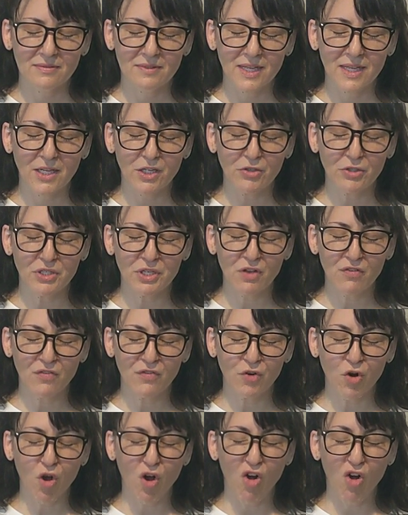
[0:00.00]
Thank yourself
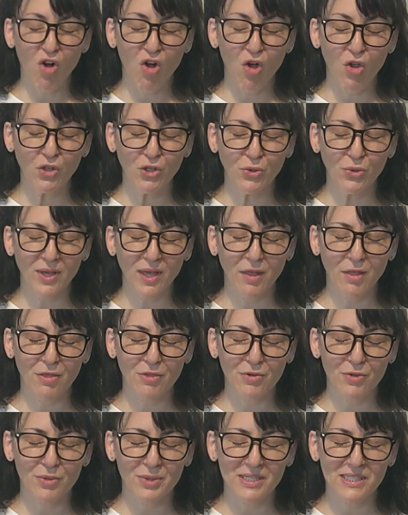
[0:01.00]
for all you get
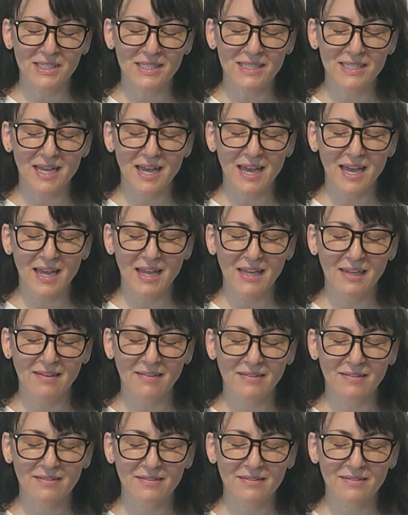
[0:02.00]
through in a day.